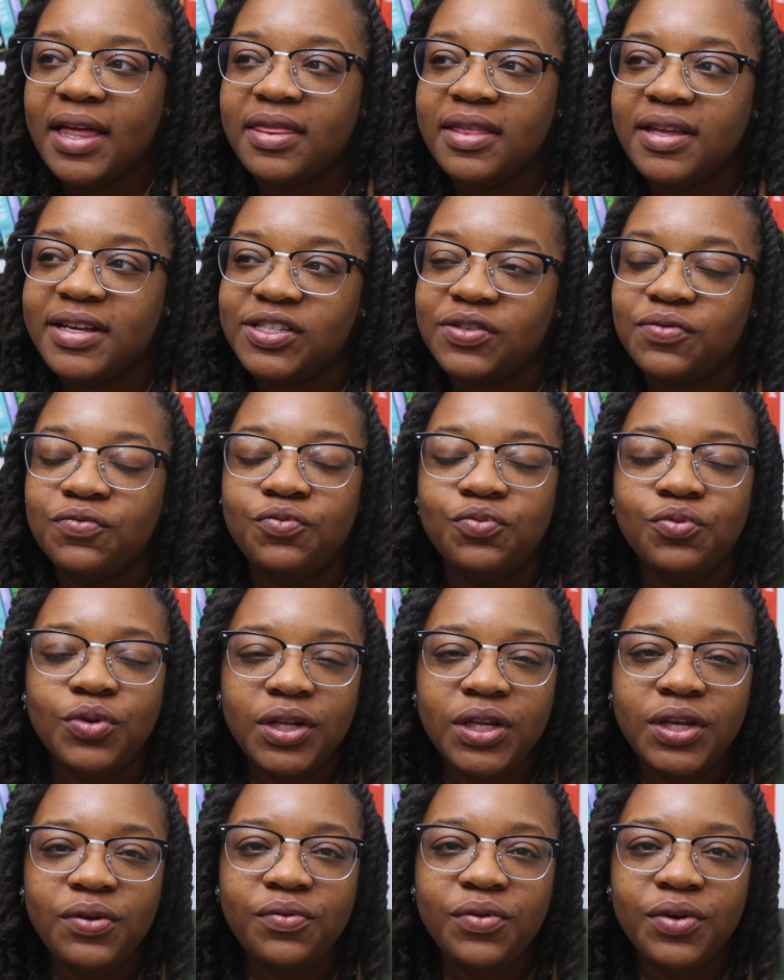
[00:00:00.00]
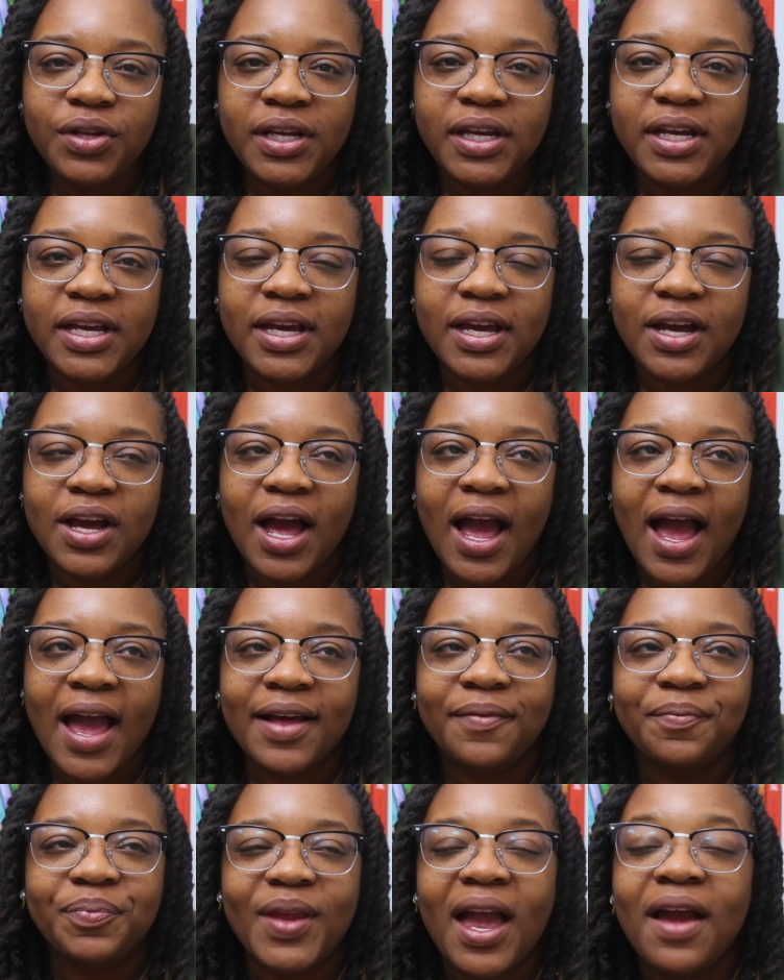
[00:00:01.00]
It's really, really,
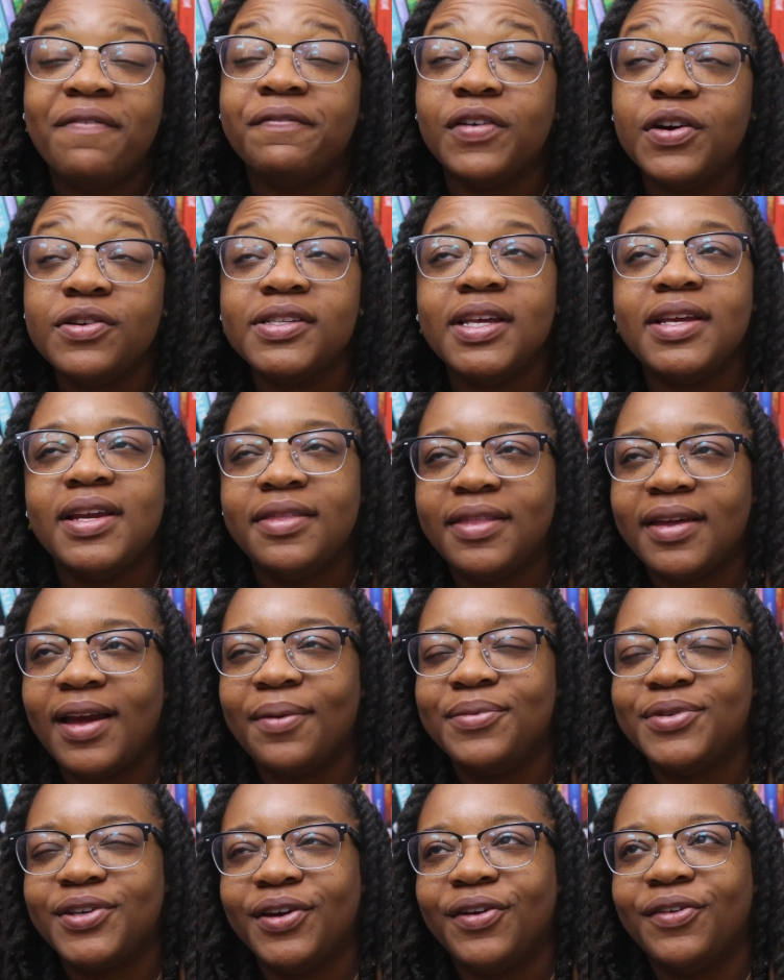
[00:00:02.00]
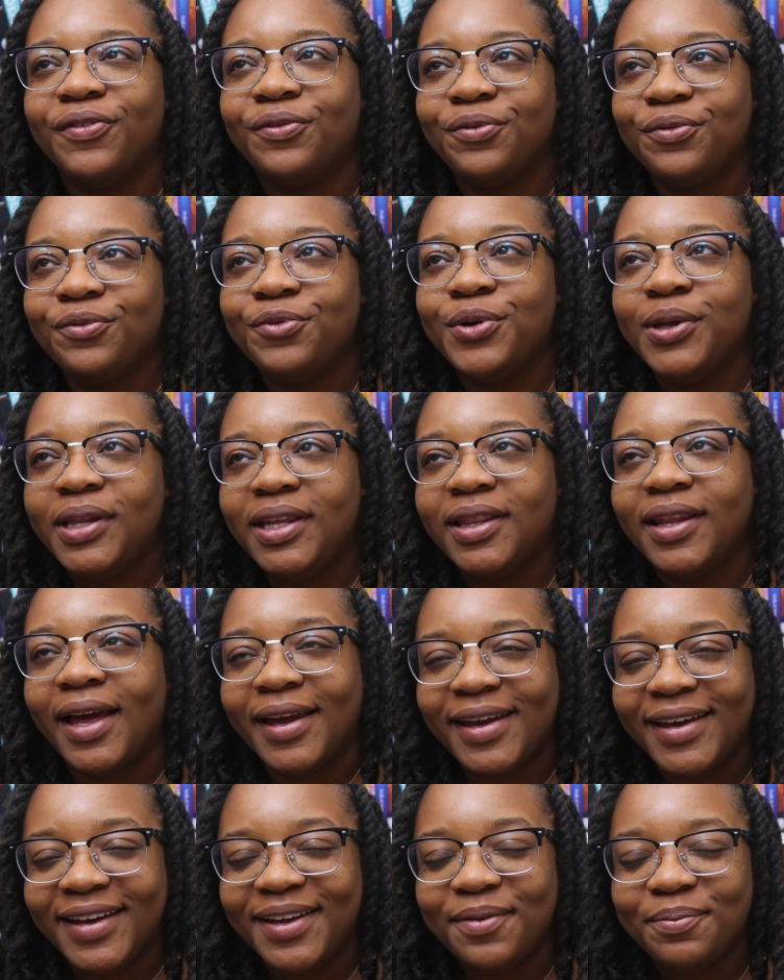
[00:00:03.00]
at first I didn't think I was gonna really
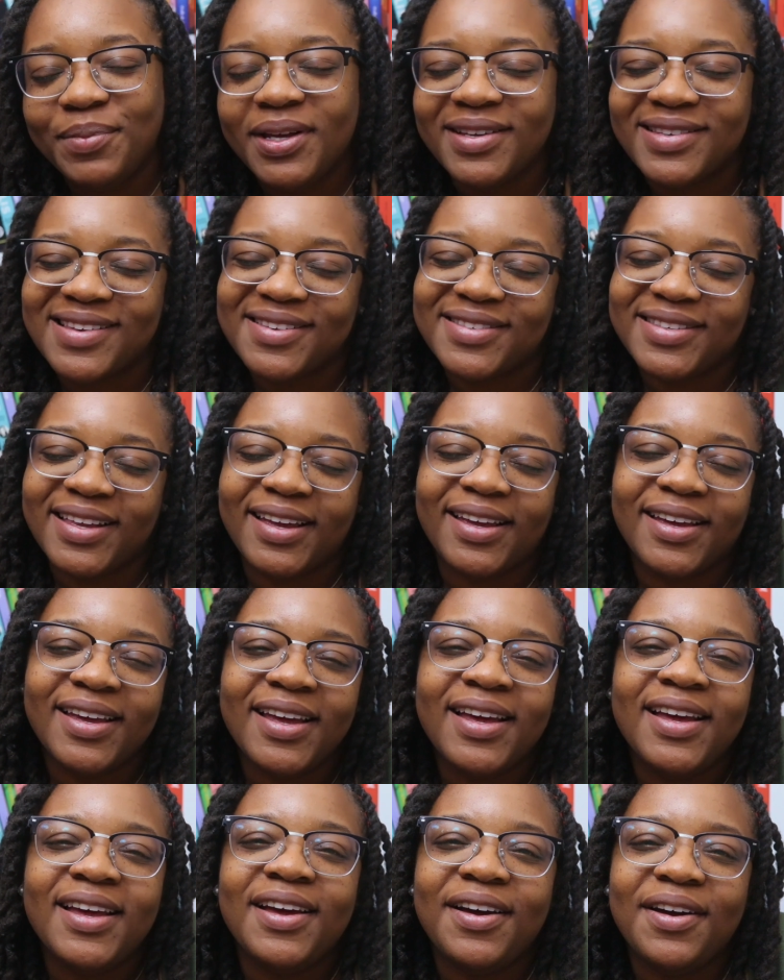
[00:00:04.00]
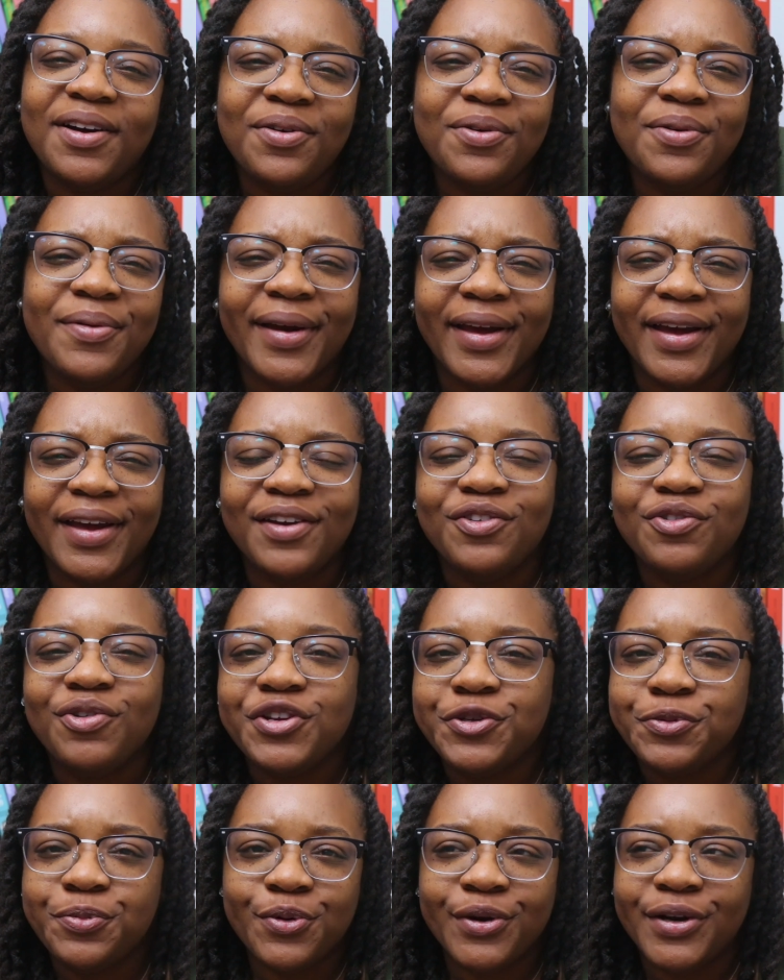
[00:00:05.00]
like it, because I was like, oh, okay, you
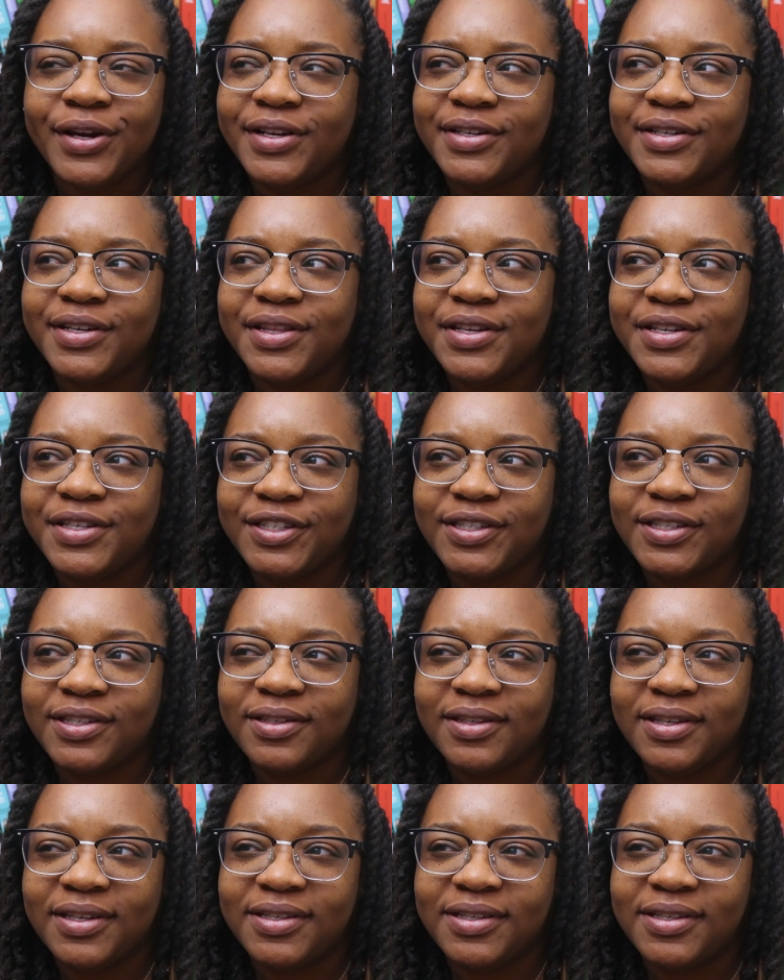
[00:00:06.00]
transported into this